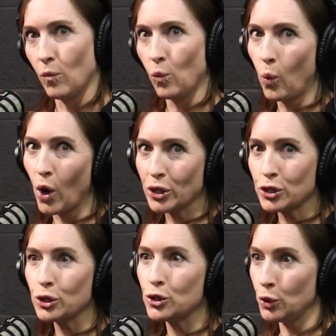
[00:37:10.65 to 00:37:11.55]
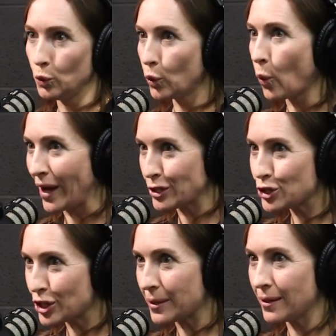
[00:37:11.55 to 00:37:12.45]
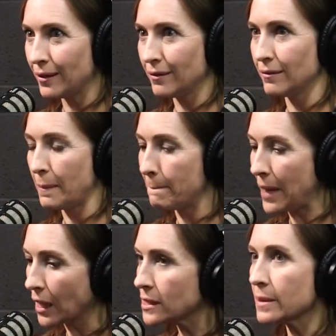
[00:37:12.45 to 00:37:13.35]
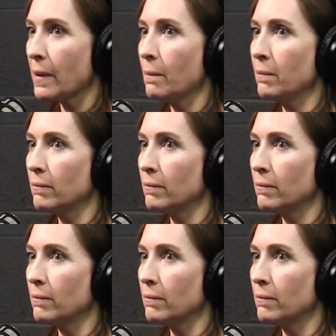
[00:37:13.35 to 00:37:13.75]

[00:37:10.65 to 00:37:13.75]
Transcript: 1 to 2 question maximum.